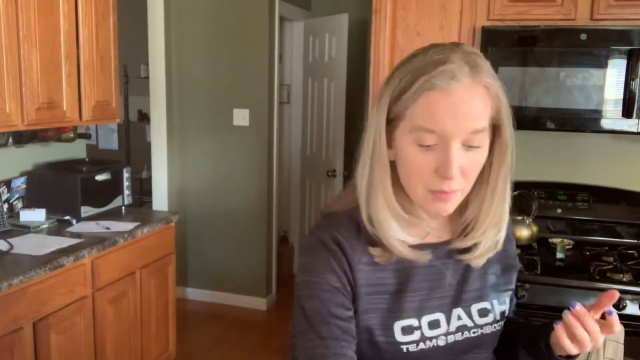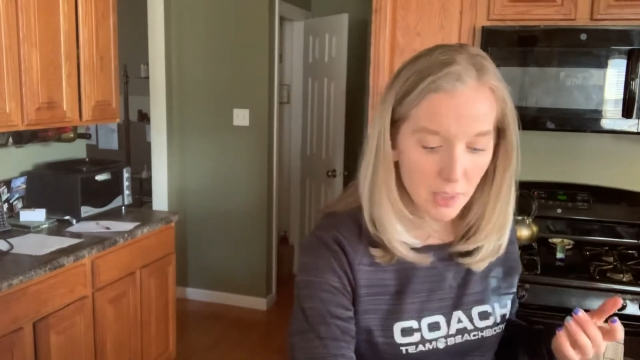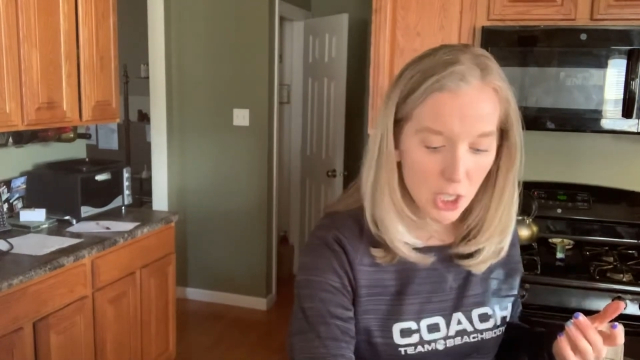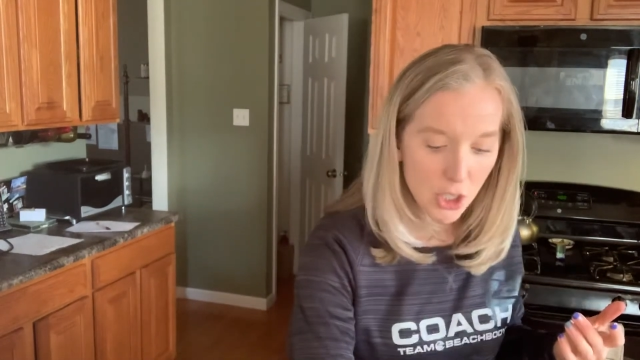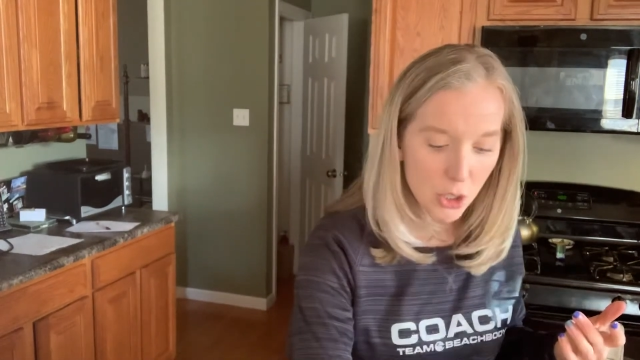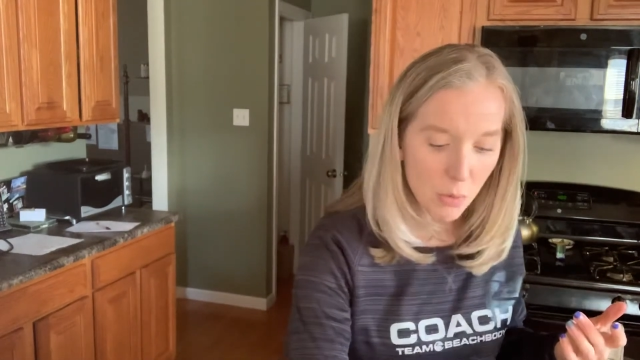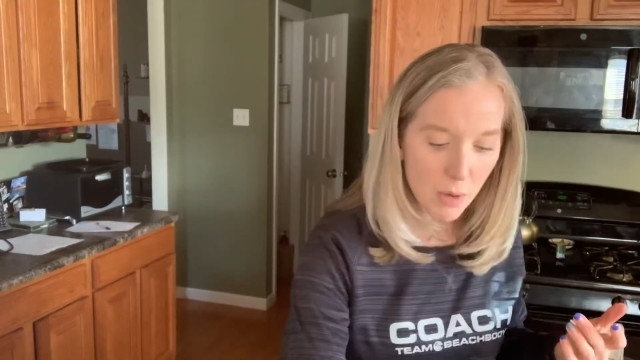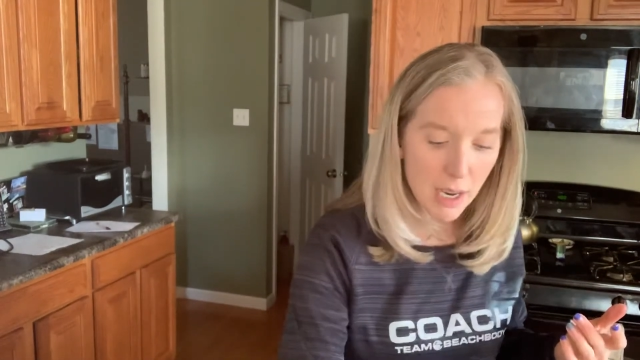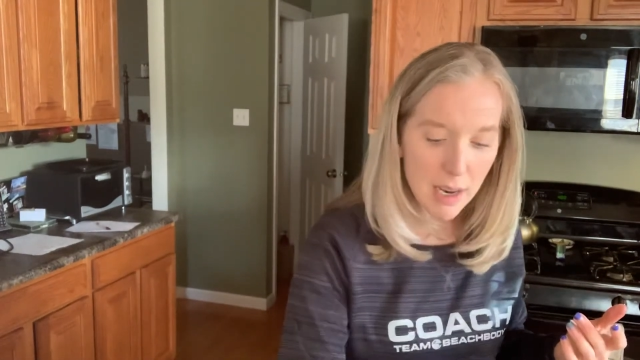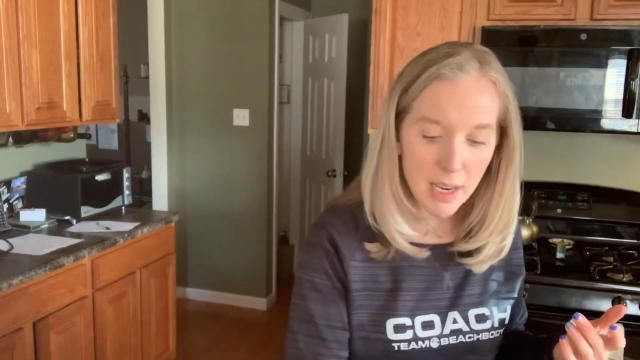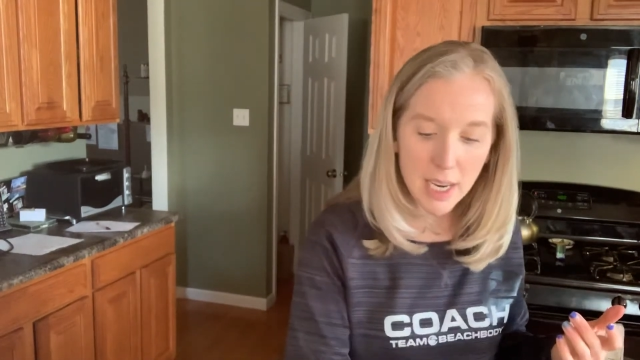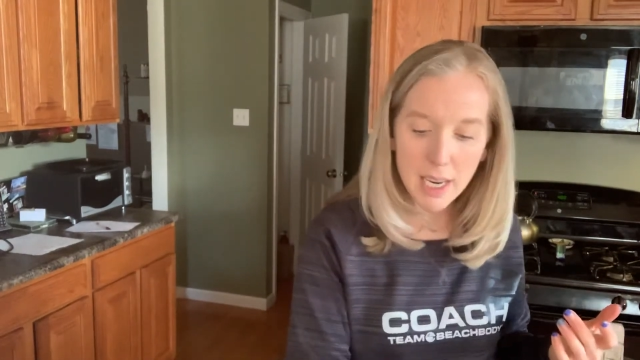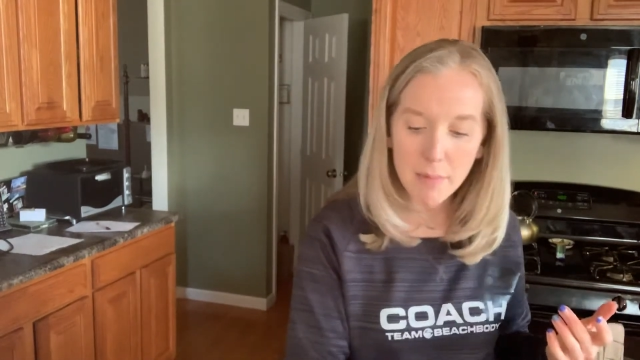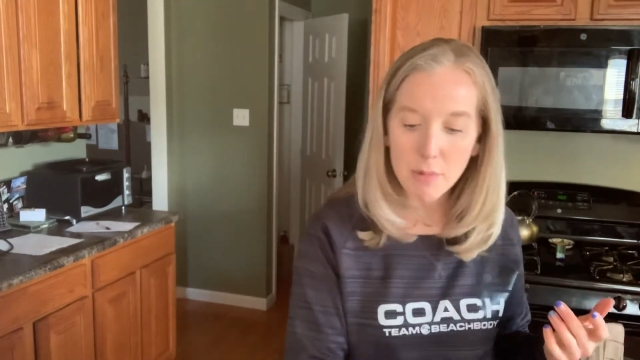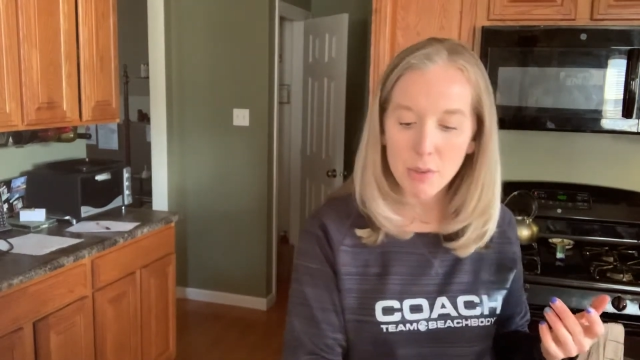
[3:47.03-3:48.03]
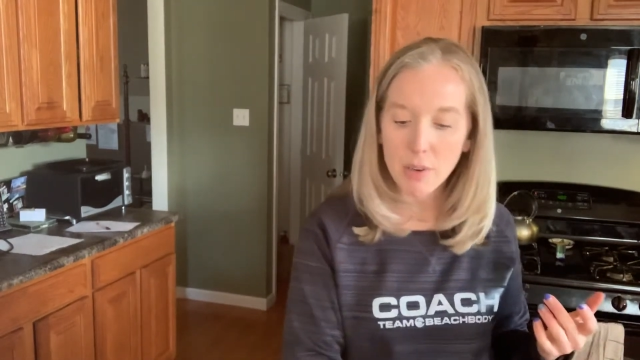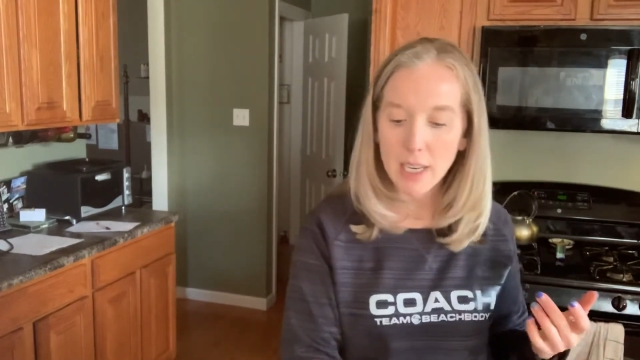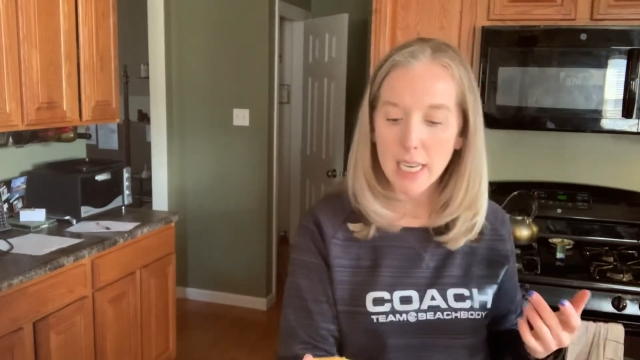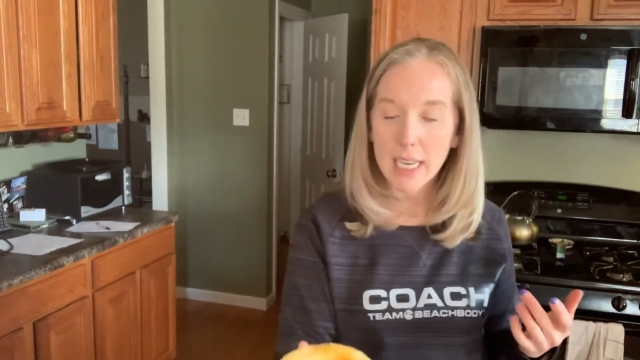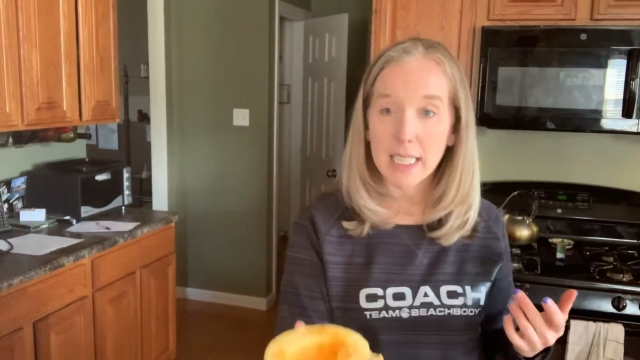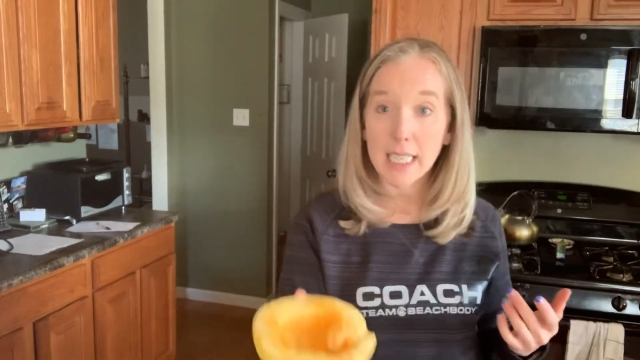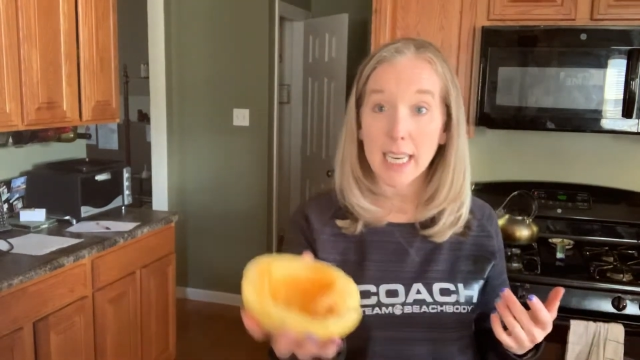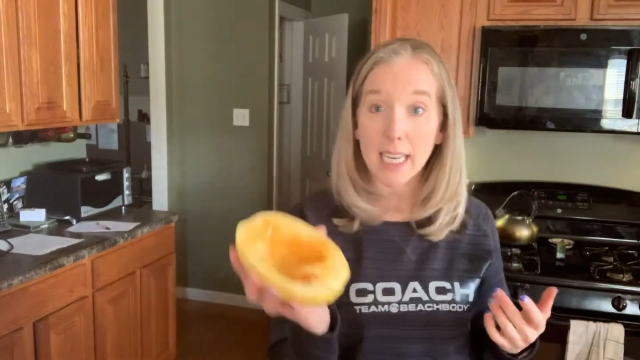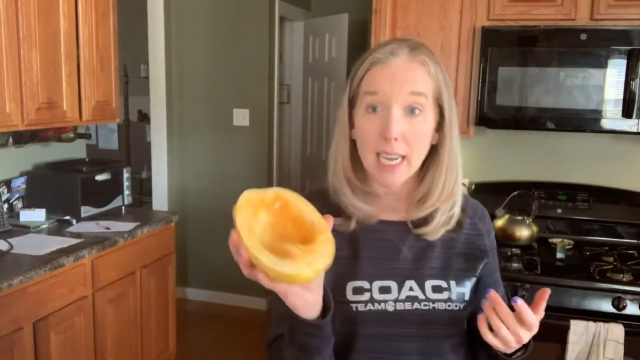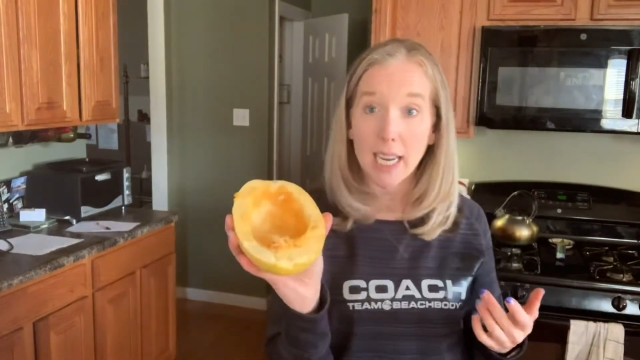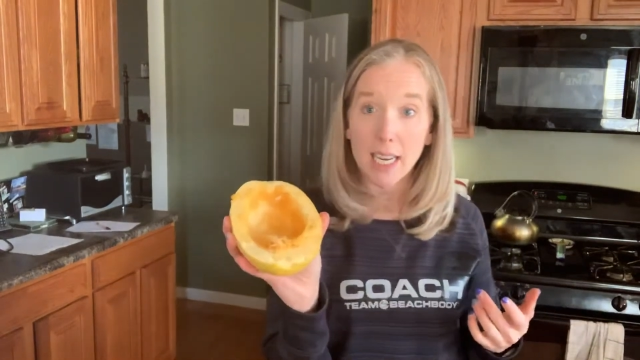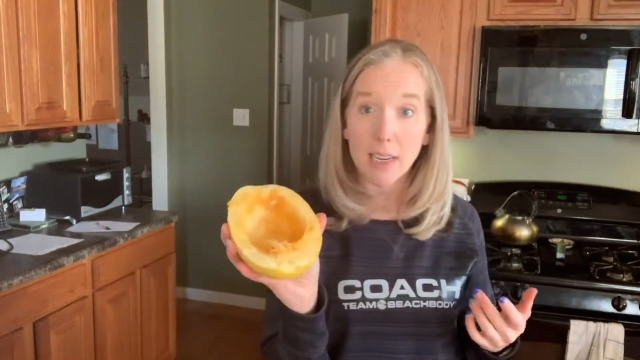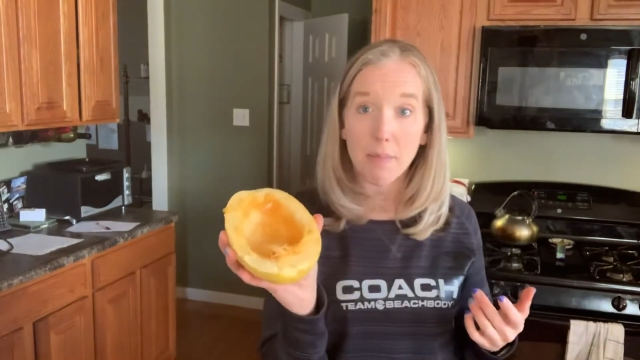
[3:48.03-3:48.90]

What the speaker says: So what I am doing is I cut